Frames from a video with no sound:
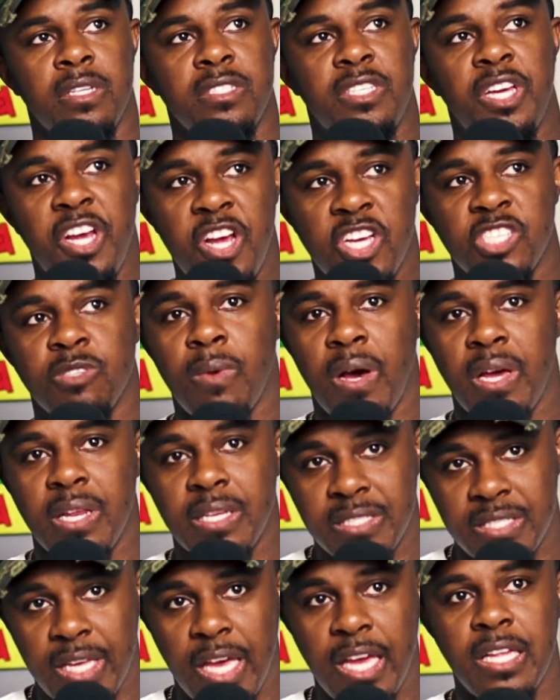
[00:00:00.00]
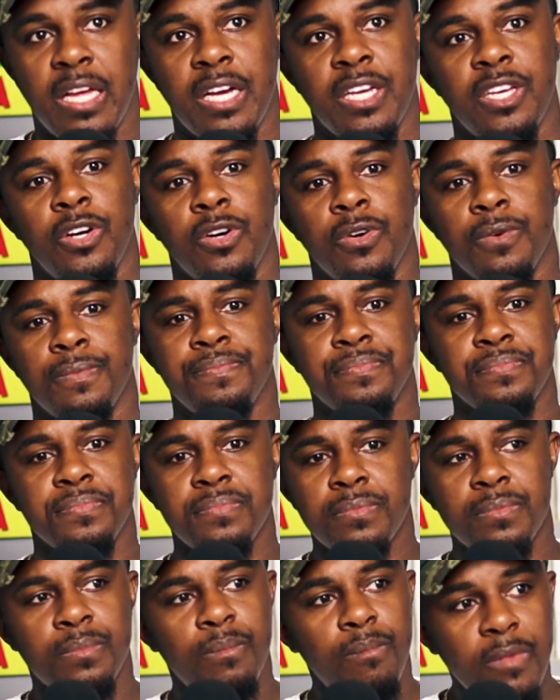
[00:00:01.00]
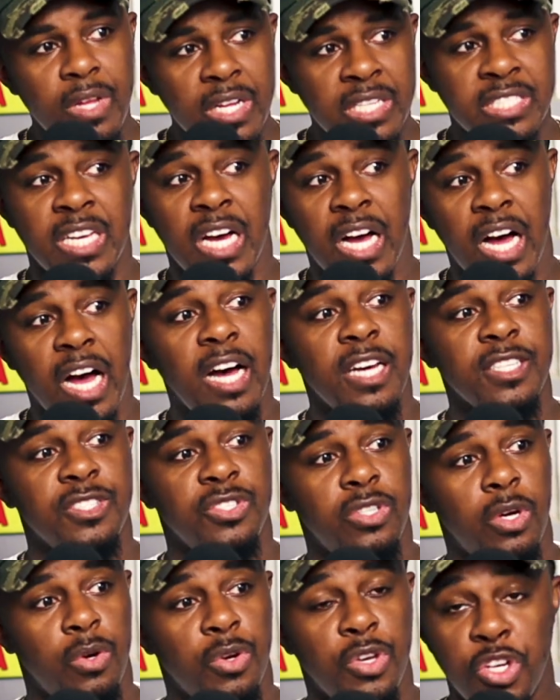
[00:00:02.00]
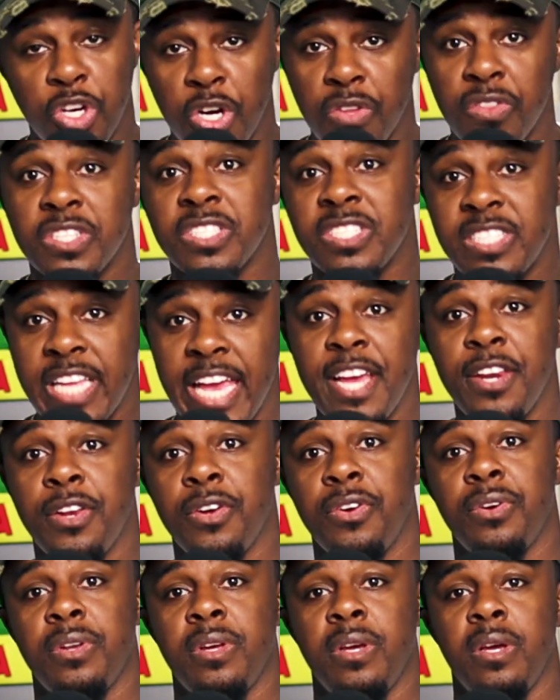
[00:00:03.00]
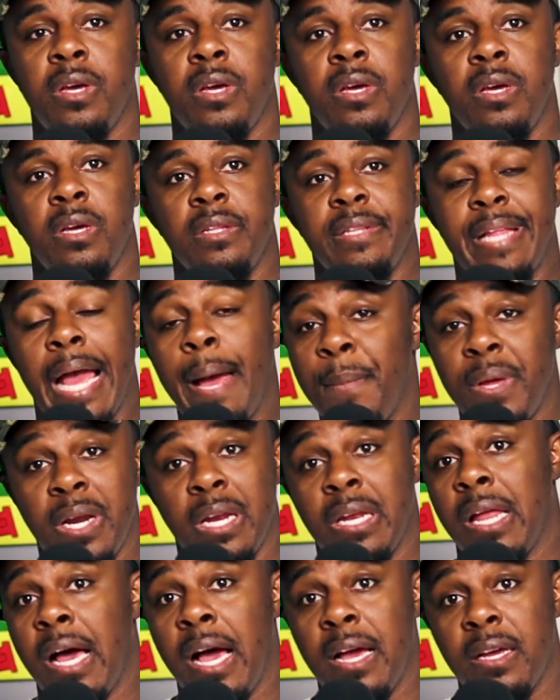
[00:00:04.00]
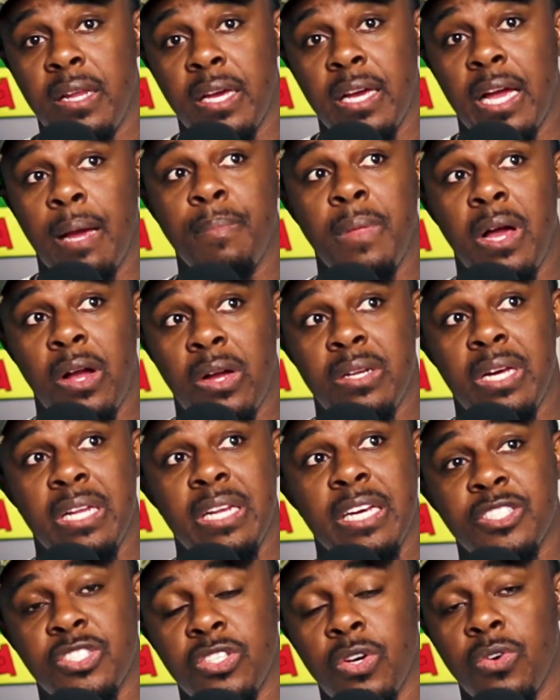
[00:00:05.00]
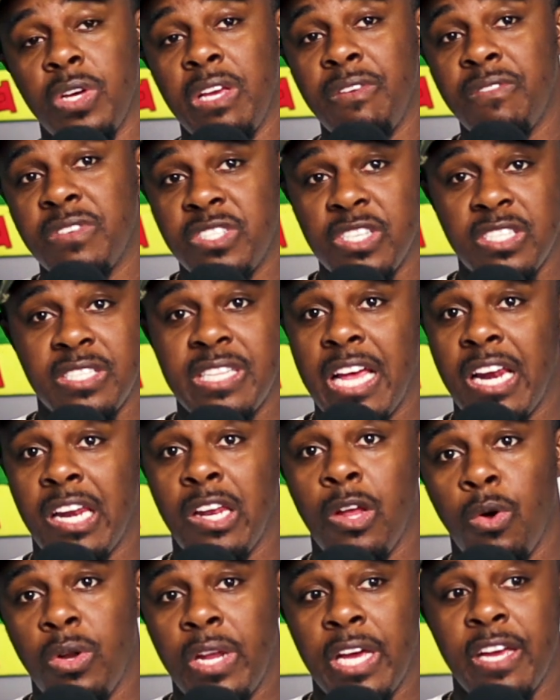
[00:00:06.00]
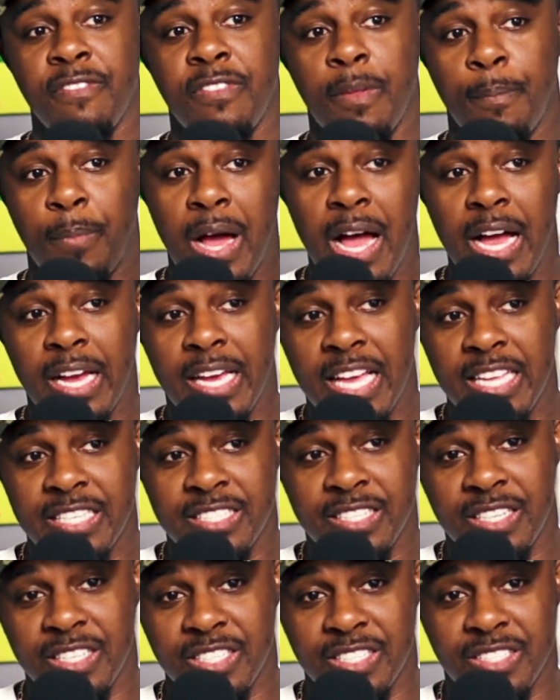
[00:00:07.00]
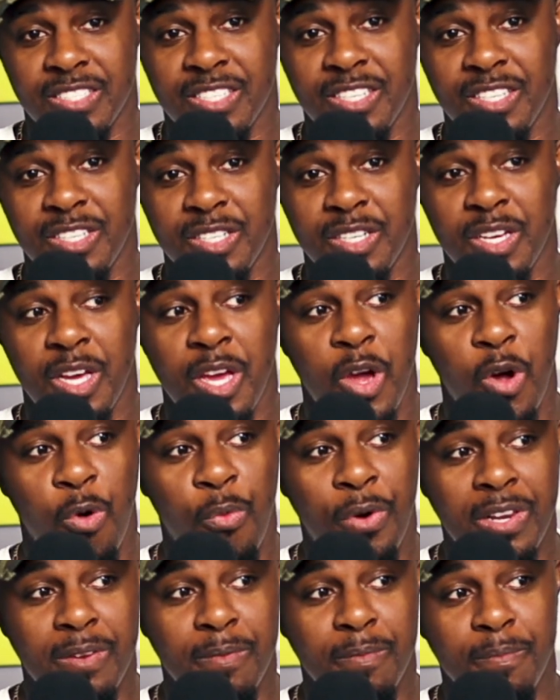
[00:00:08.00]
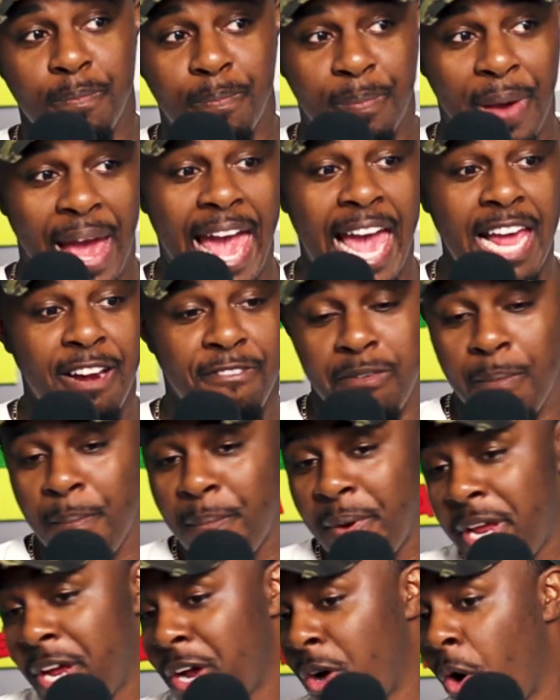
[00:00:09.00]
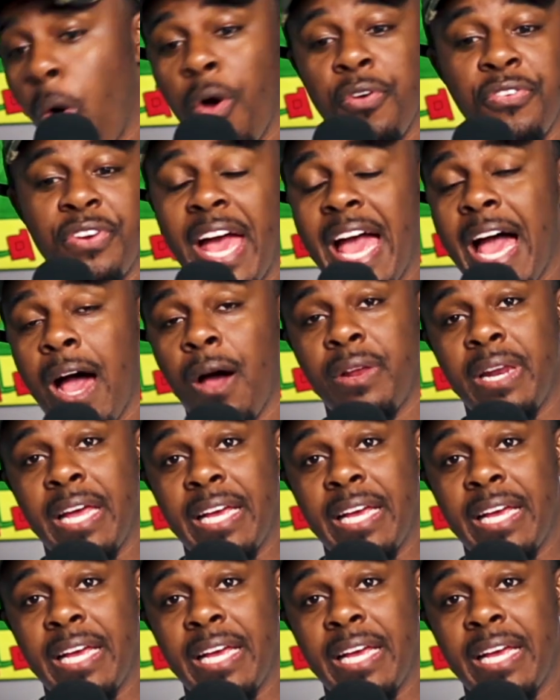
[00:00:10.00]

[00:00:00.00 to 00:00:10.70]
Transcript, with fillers: To hear somebody say like, "Yo," to us, you know, you're the standard that meant a lot. Like I'm not gonna lie. Like so, even just that alone, like the podcast could have could have went bad from there on down.